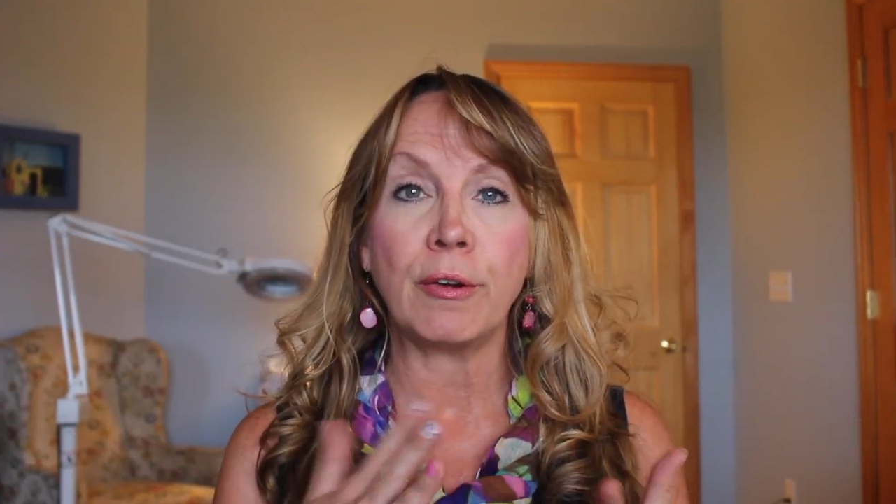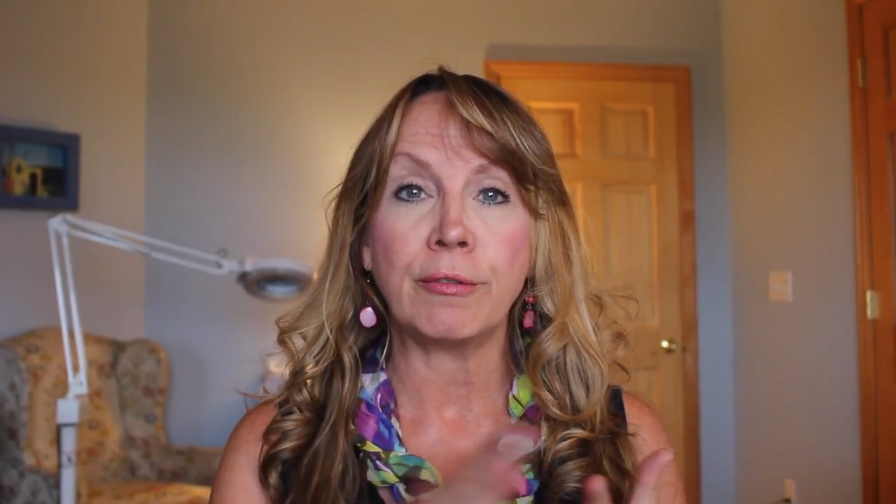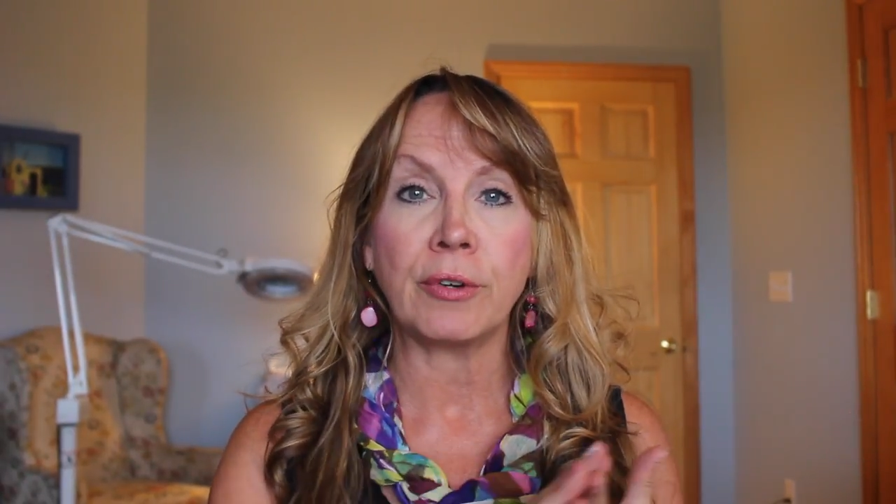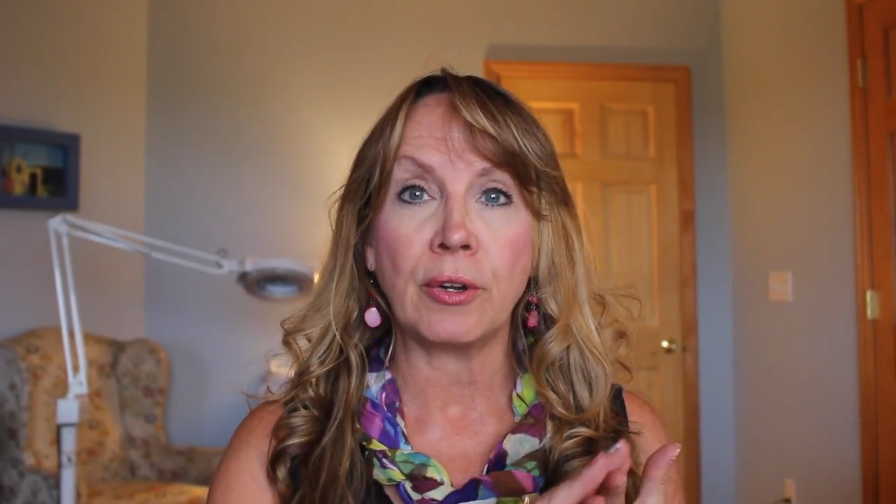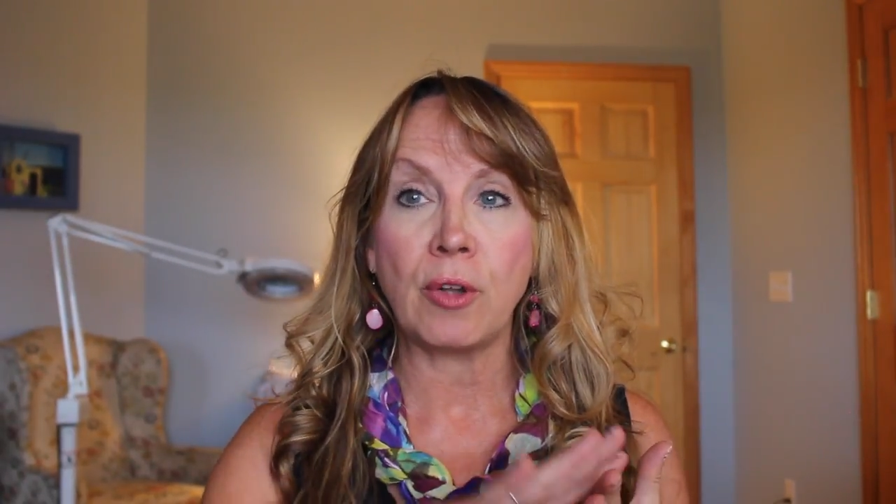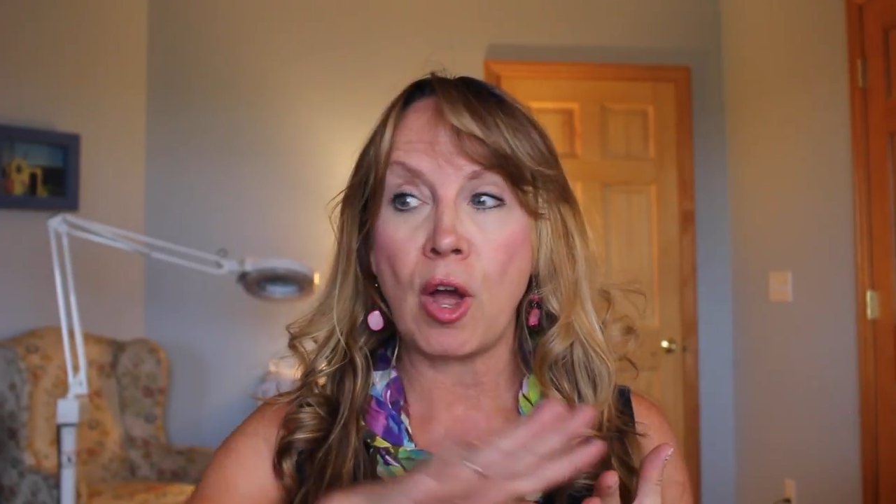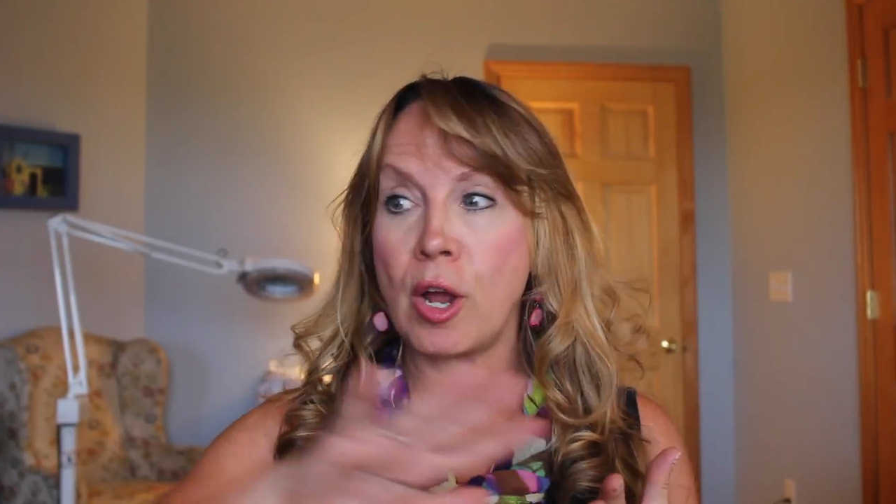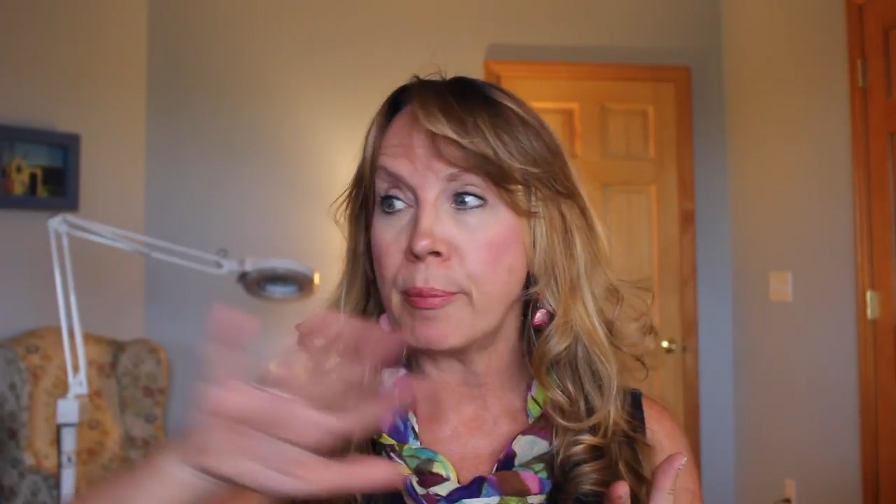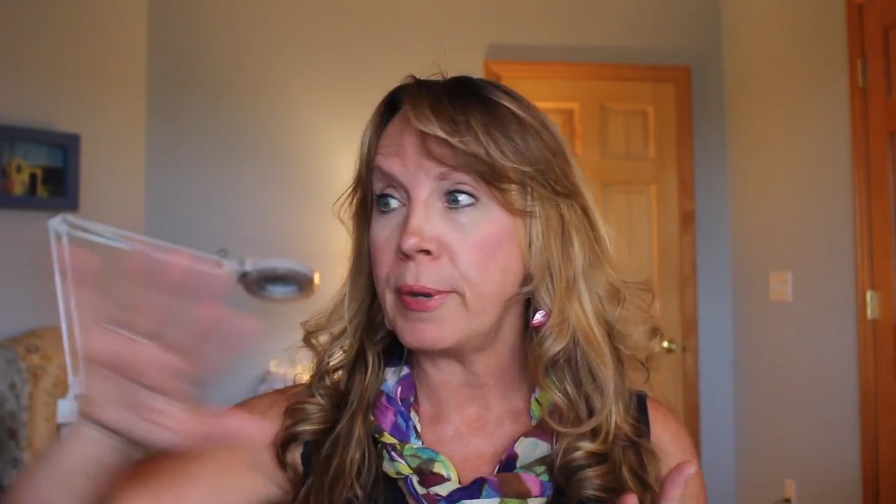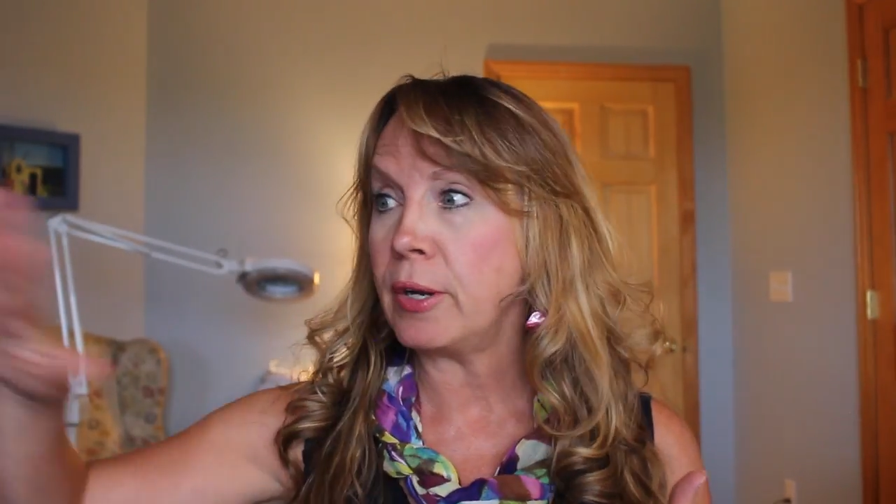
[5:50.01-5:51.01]
over a
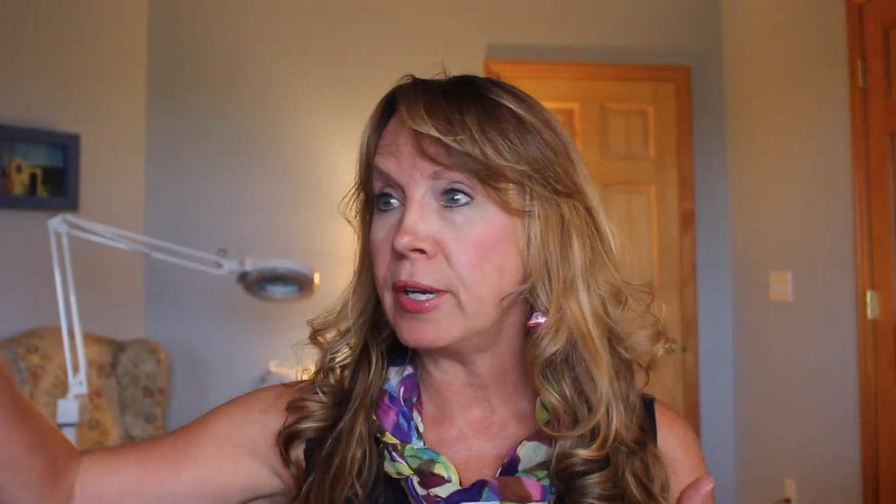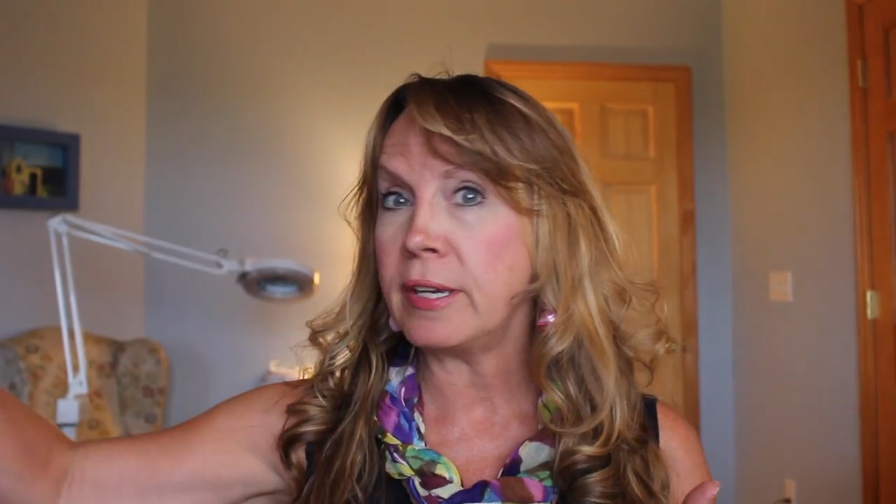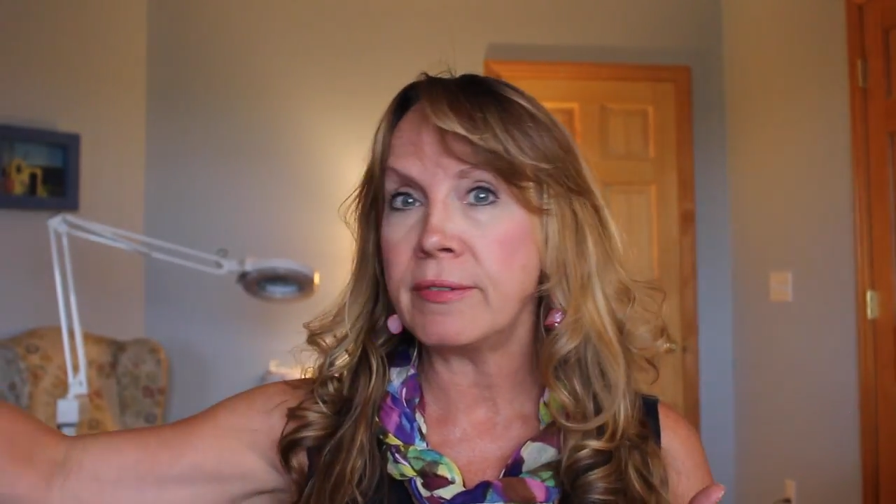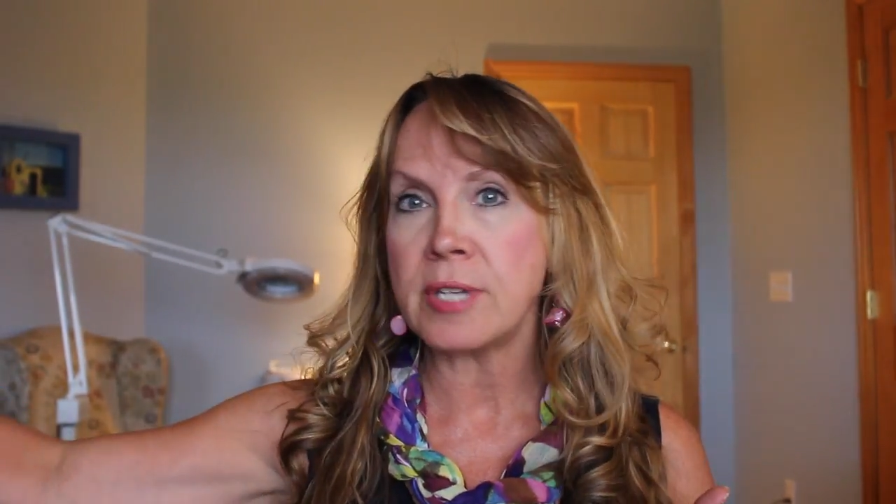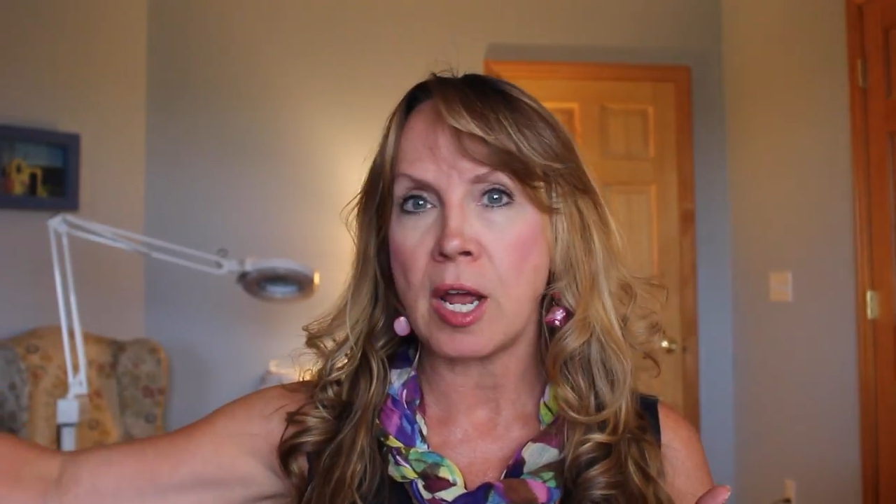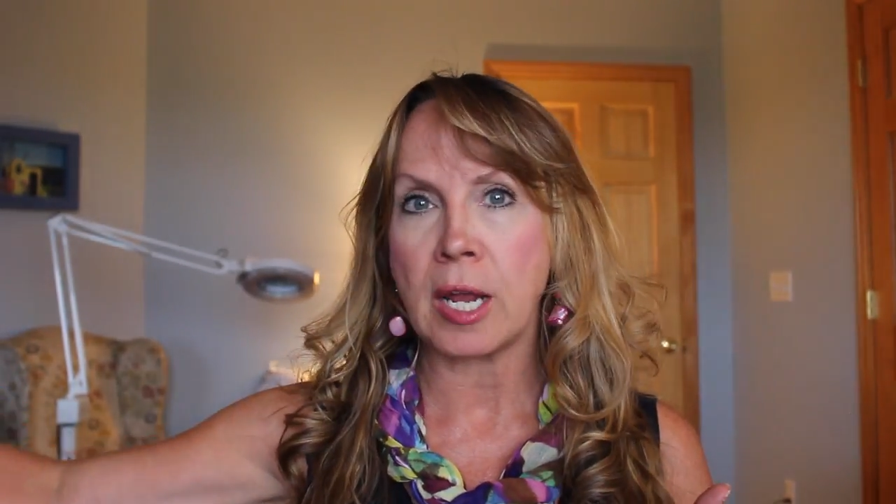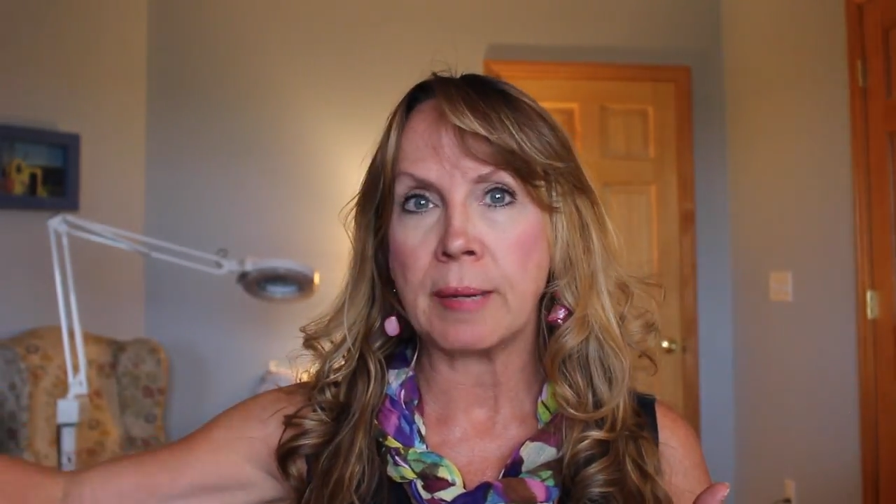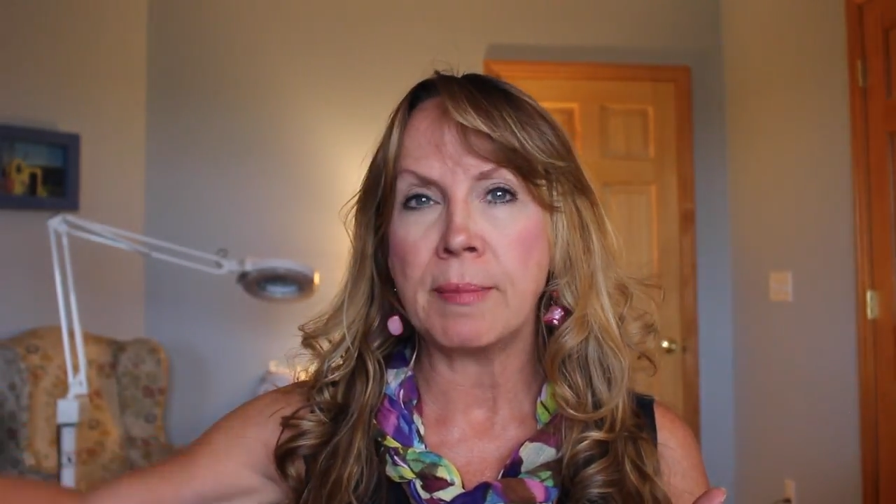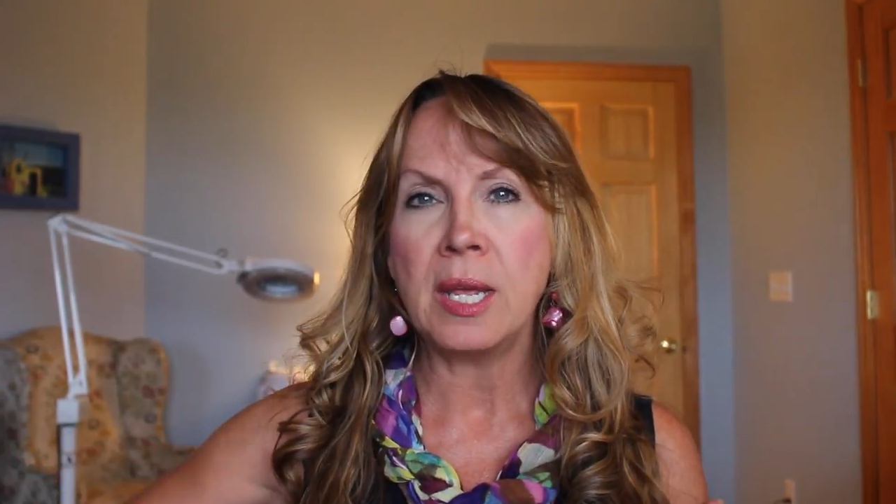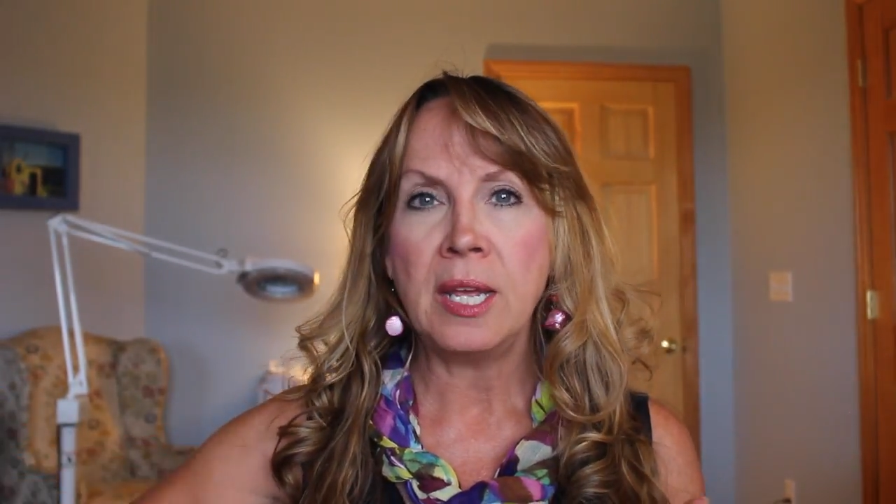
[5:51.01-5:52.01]
long period of
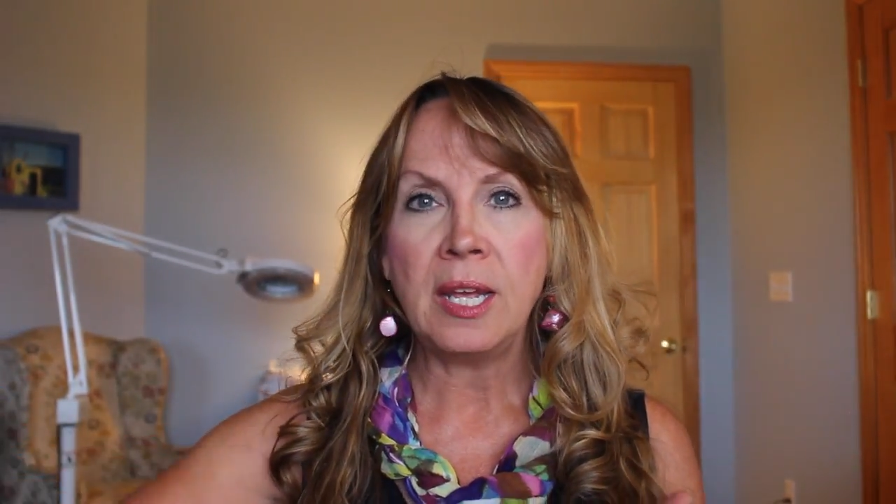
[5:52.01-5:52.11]
time,